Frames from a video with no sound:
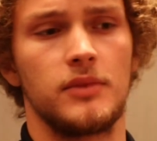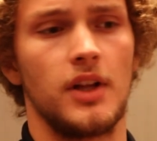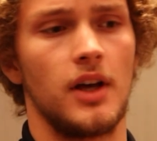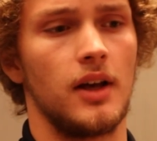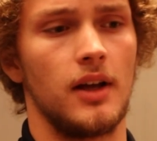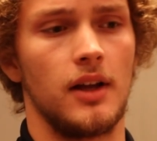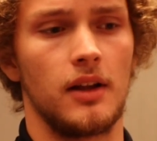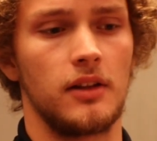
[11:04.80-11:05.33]

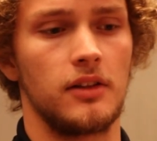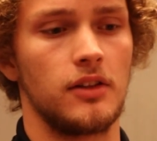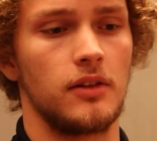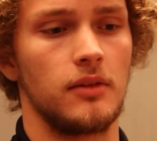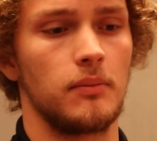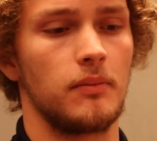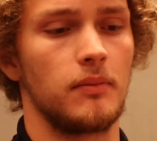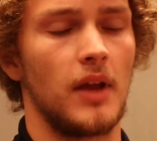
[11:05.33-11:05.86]

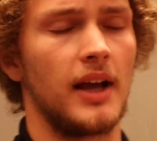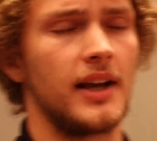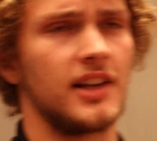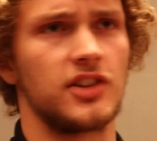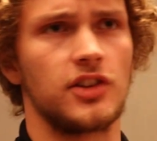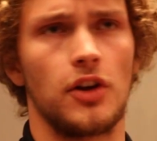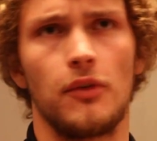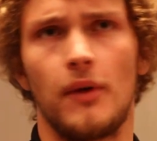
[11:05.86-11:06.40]

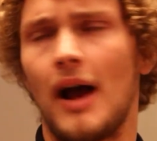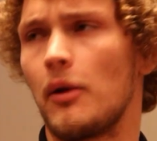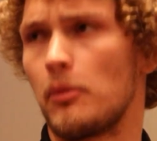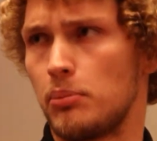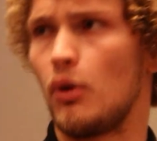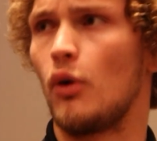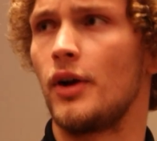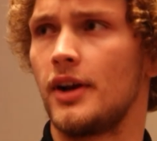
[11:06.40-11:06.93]
the
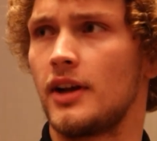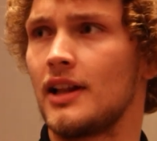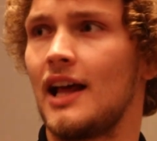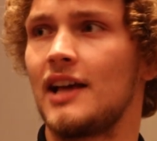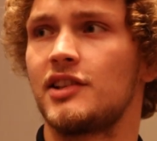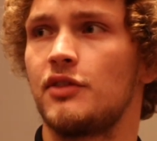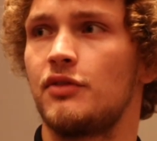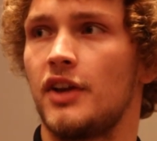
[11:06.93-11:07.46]
ground point
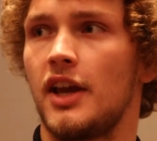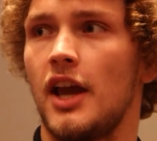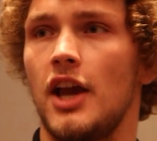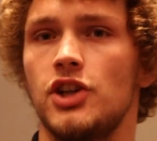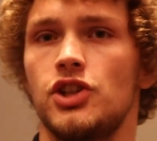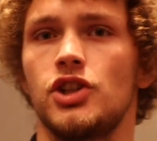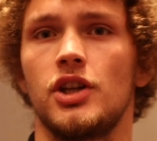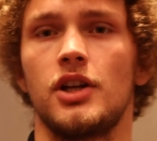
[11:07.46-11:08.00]

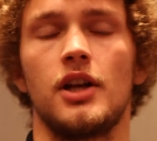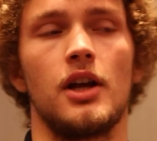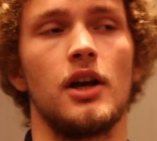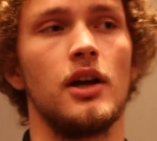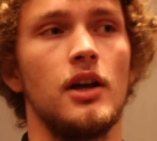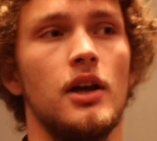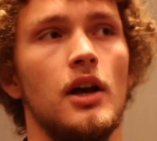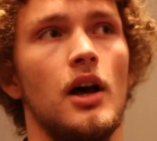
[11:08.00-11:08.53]
classification,
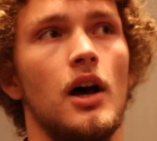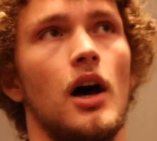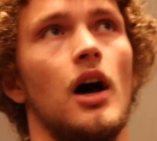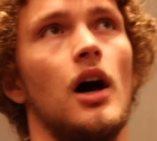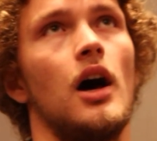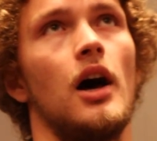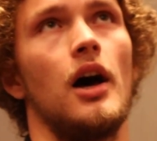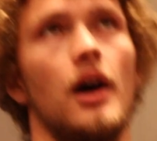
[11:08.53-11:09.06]

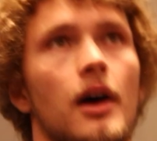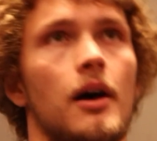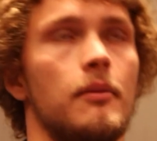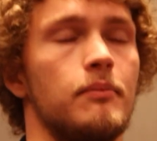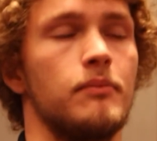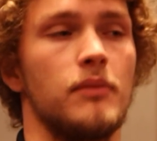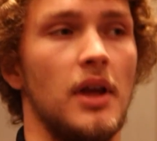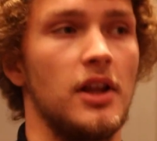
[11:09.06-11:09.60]

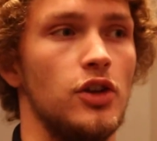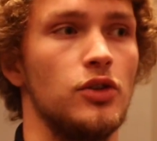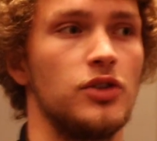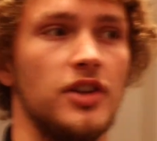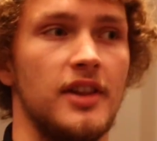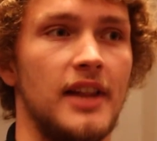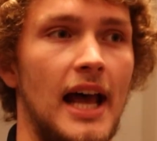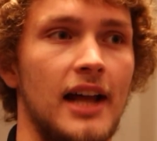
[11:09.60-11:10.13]
and
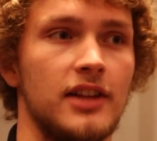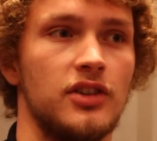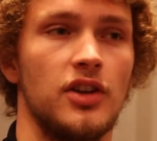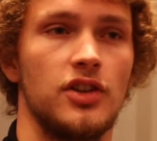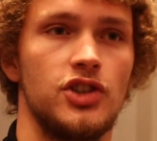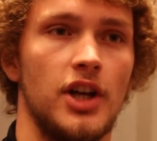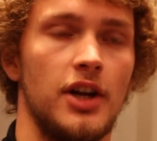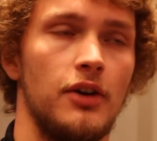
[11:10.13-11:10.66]
using that
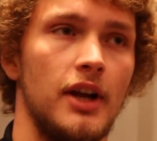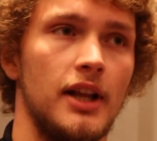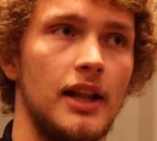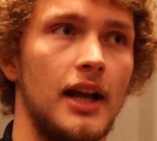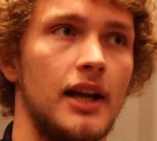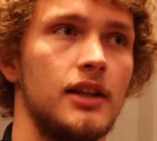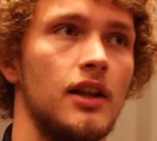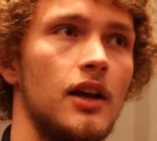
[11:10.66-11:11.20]
to generate
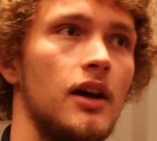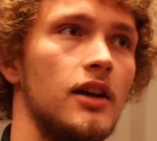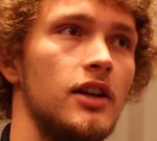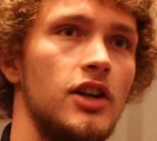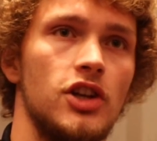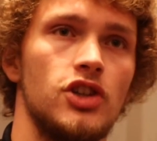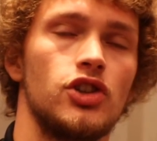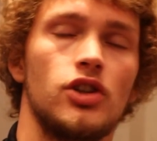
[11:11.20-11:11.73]
like the
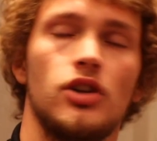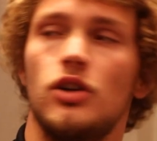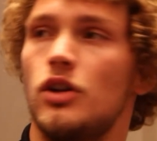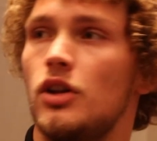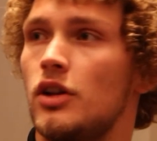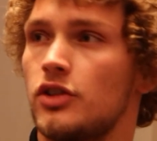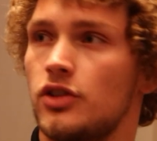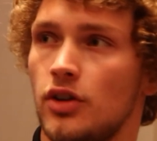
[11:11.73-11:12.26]

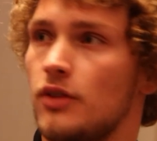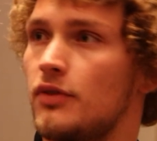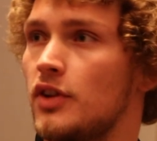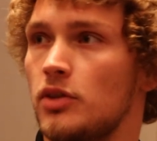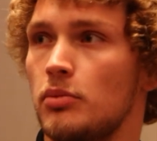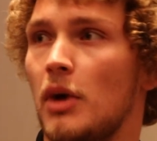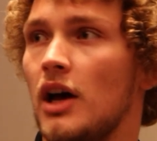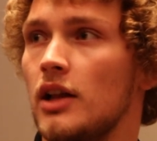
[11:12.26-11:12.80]
digital
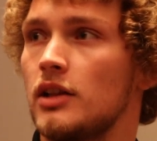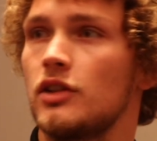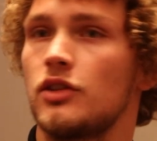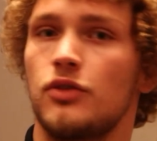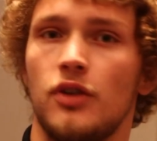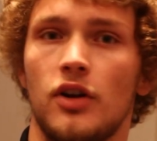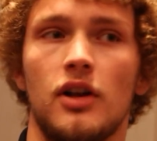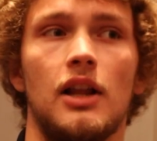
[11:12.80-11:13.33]
surface
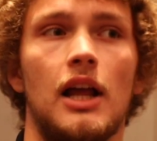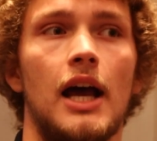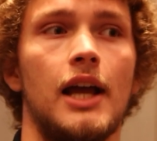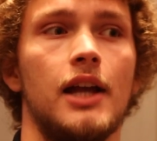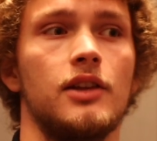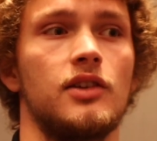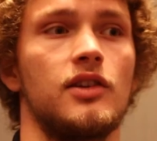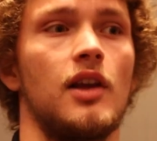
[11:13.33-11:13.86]
models for
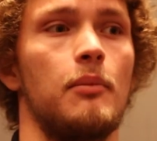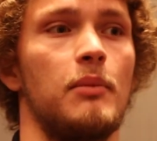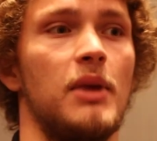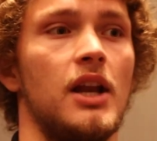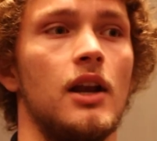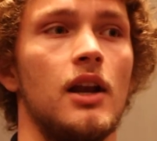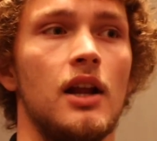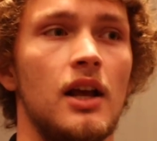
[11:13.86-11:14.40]
clients. I mean,